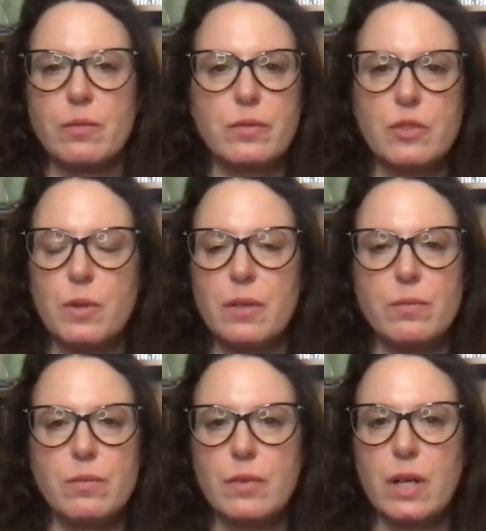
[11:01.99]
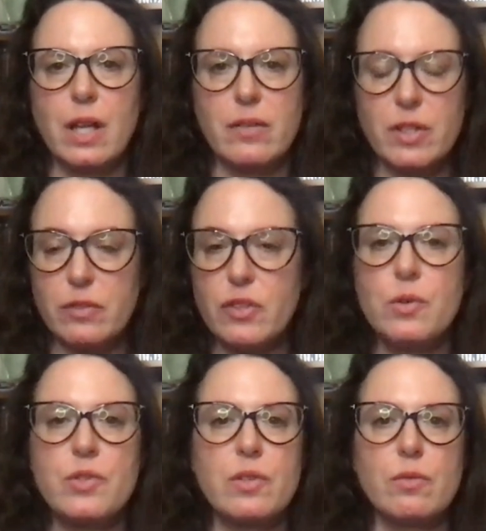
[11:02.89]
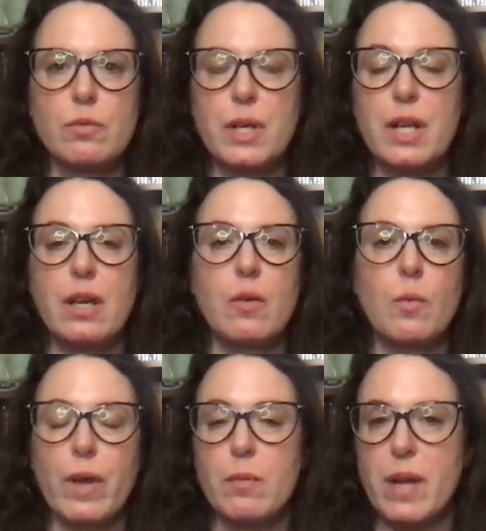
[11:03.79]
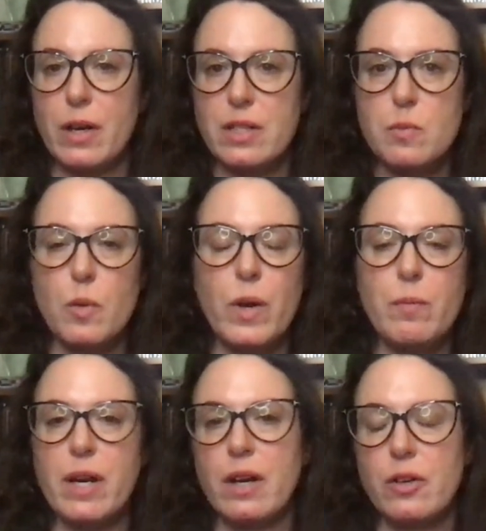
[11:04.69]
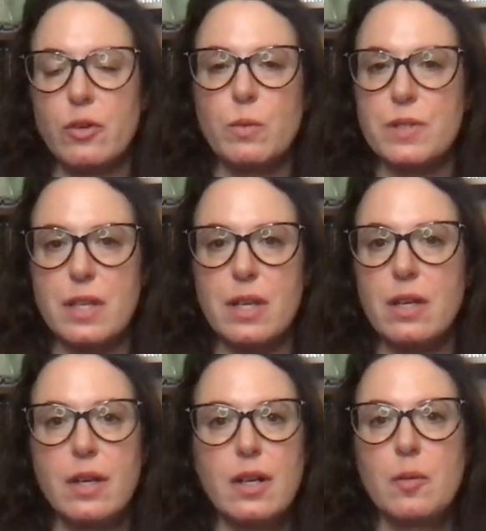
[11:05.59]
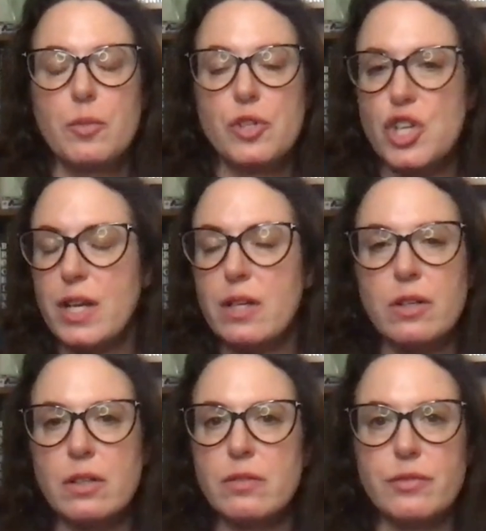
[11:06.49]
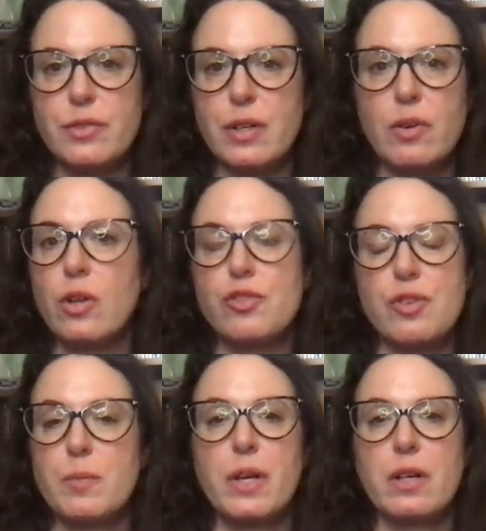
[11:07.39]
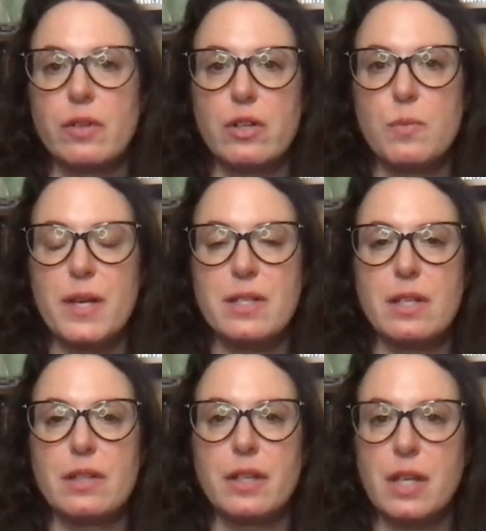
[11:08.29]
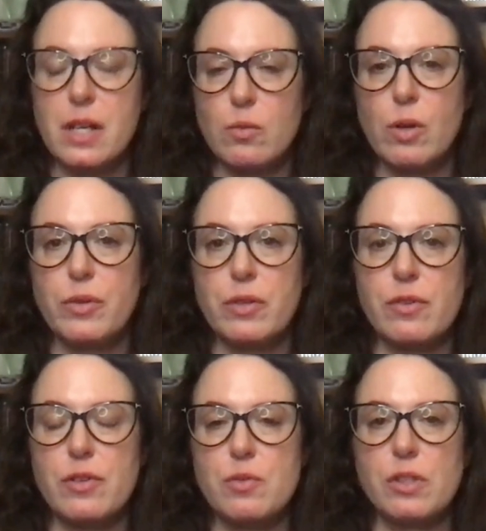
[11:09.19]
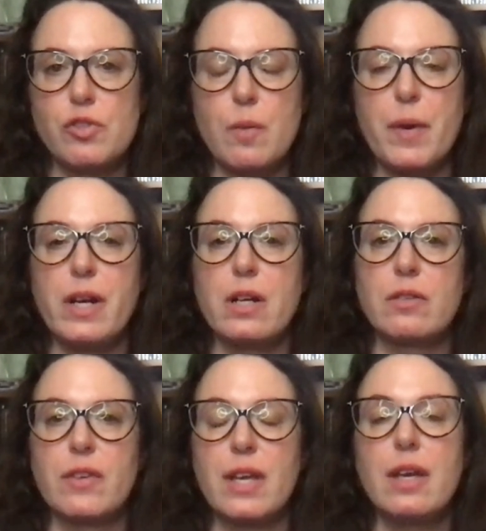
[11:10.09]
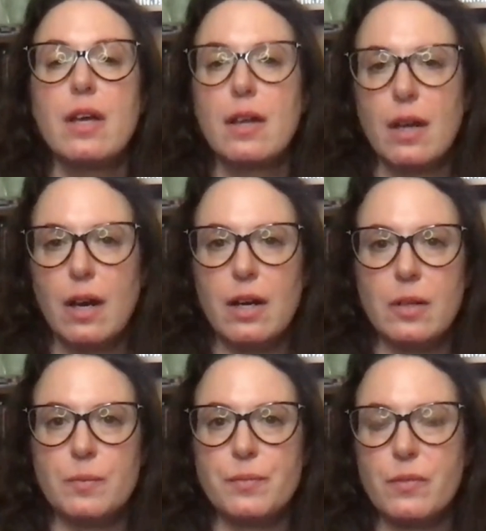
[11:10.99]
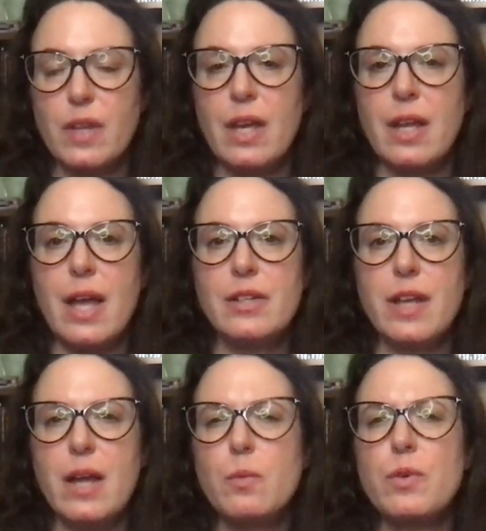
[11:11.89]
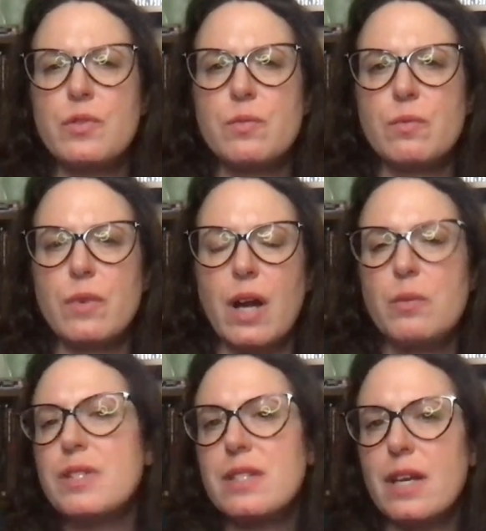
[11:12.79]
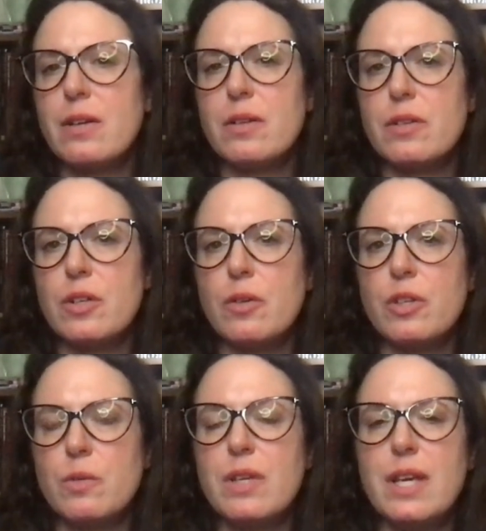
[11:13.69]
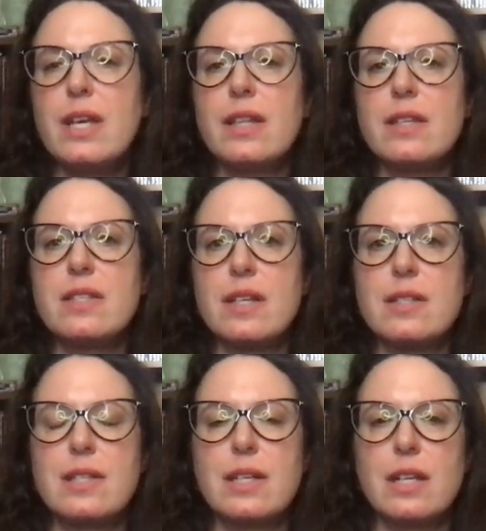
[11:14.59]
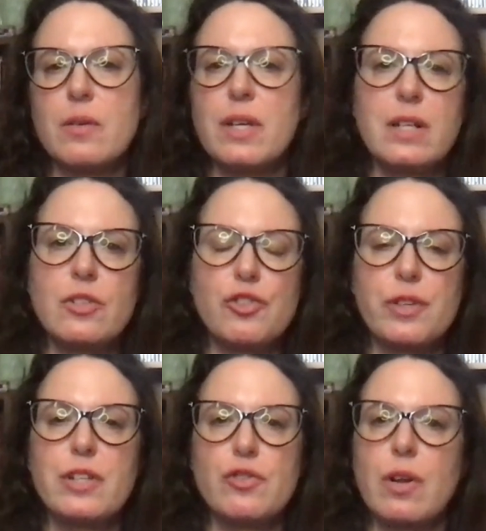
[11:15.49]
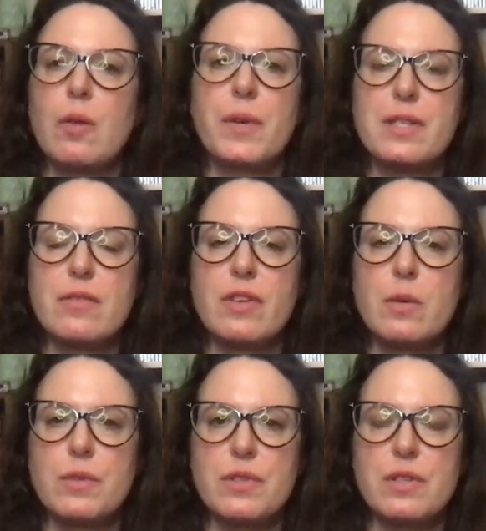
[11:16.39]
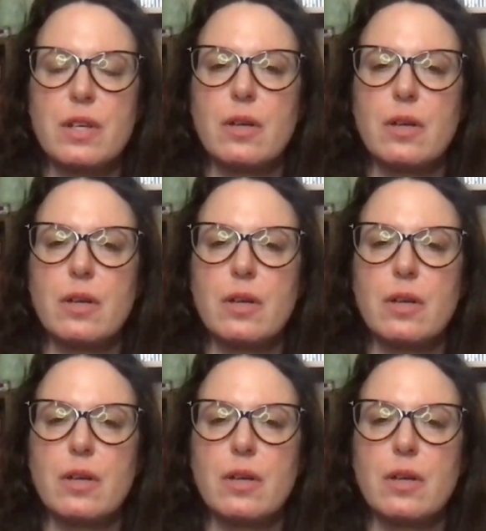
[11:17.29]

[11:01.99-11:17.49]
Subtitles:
doing a lot of interviews and reading Wayne Barrett's, who was the progenitor of all Trump coverage, basically, wrote the first real Trump biography, and was, I would say, unique in the sense that, he didn't treat Trump as if he was,